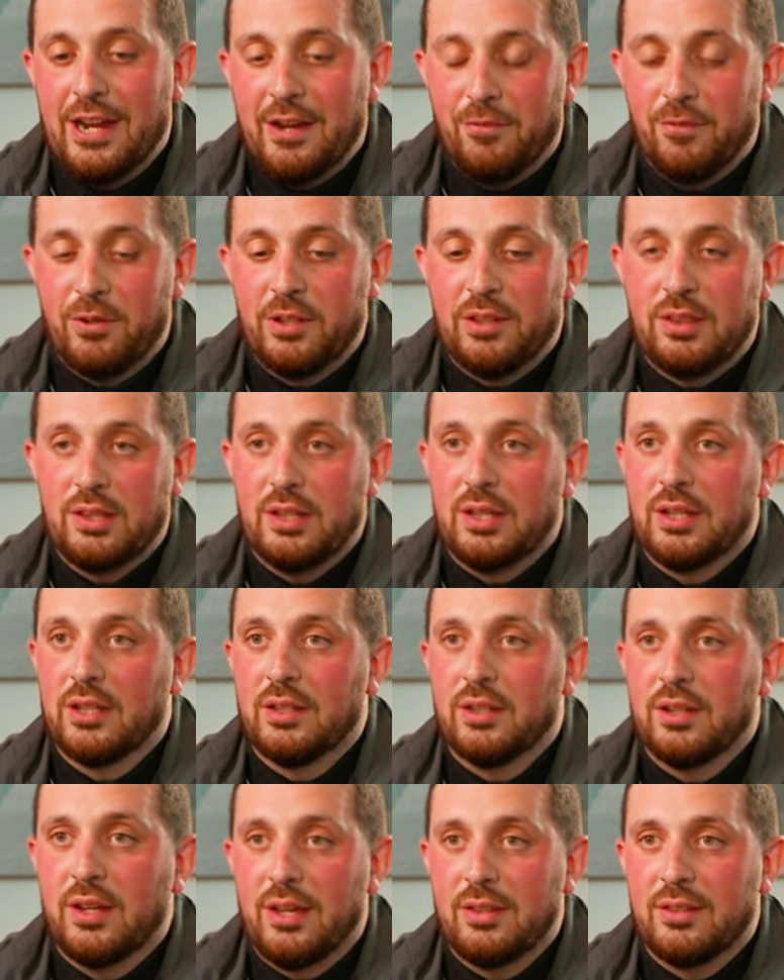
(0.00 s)

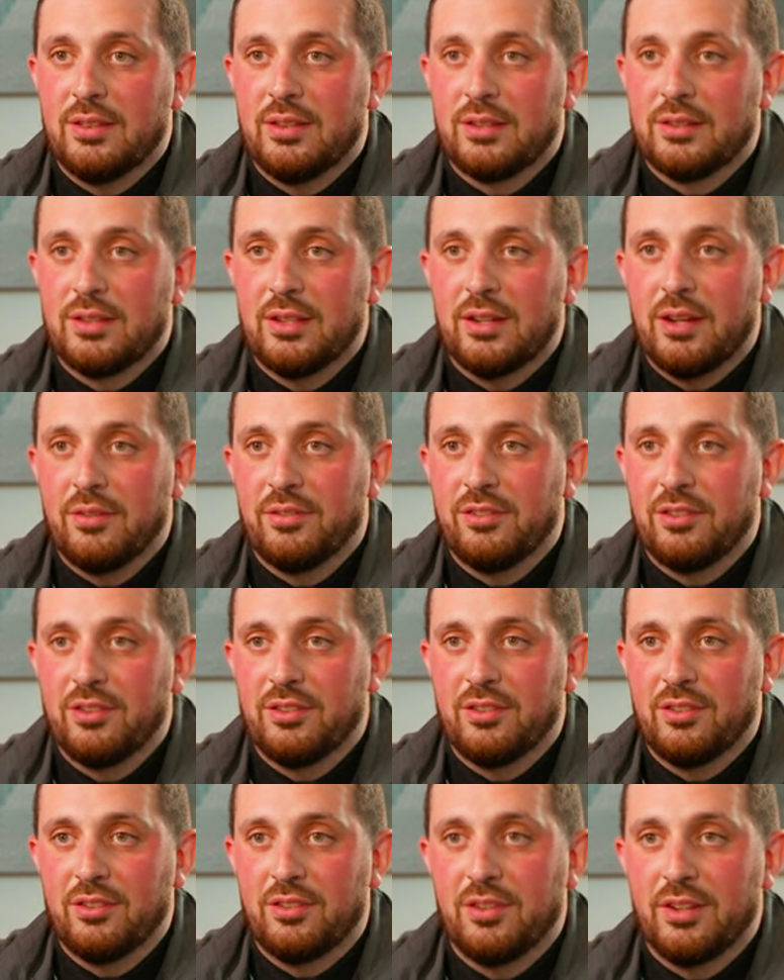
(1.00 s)
everything I think that FC
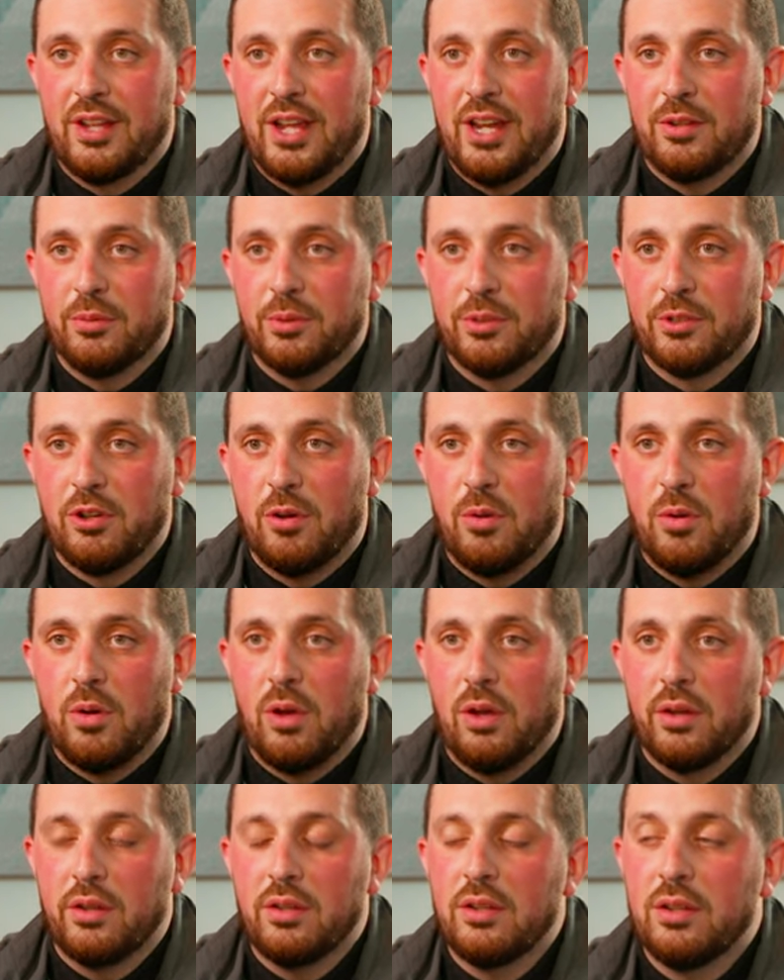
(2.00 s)
Cincinnati would go
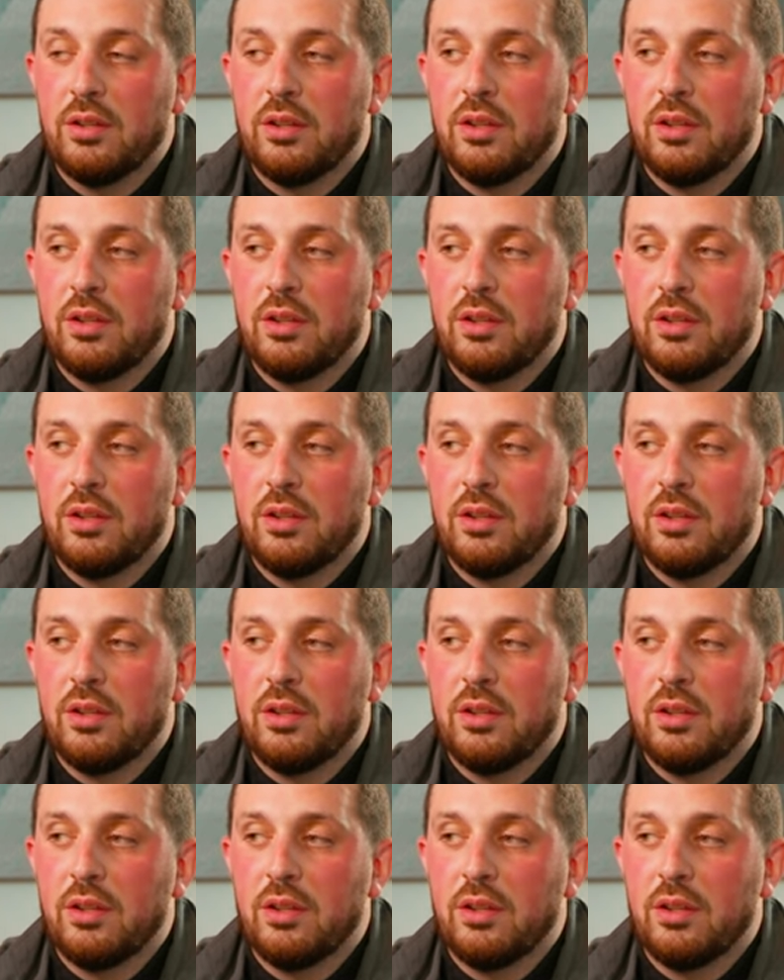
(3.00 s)
on